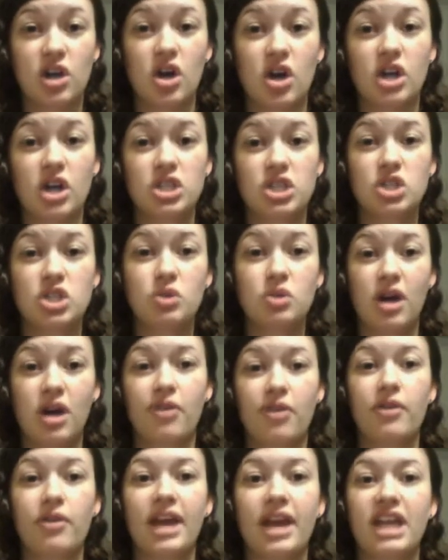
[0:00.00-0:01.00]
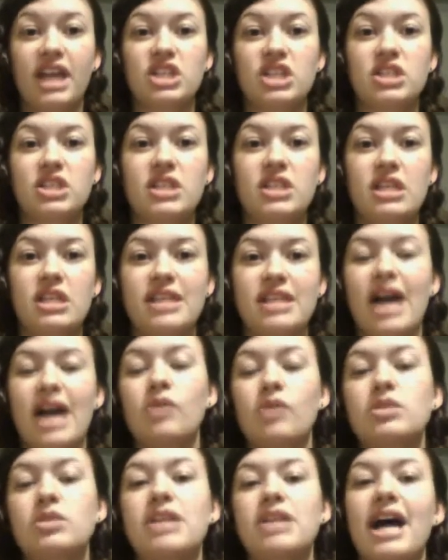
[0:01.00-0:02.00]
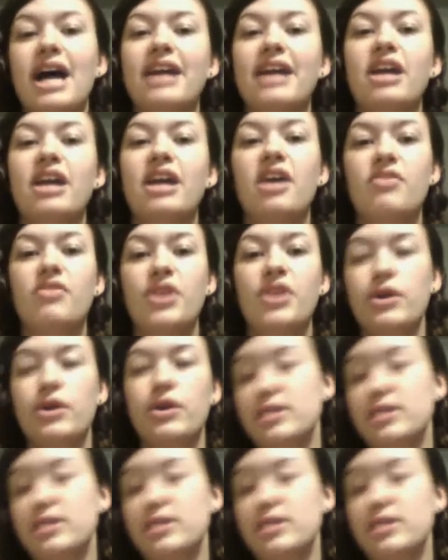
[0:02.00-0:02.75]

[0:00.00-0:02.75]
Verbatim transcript: on to other agencies outside of their